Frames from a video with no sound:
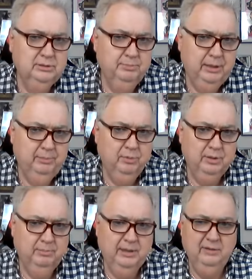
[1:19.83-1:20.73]
people
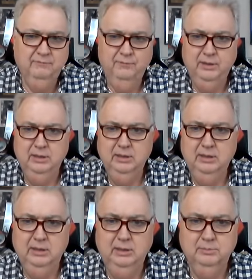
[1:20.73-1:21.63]
can make fake
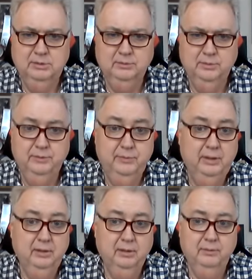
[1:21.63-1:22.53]
names and then
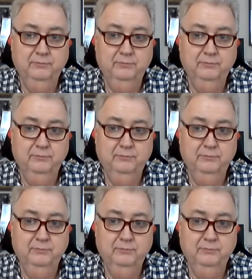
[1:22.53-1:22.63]
they're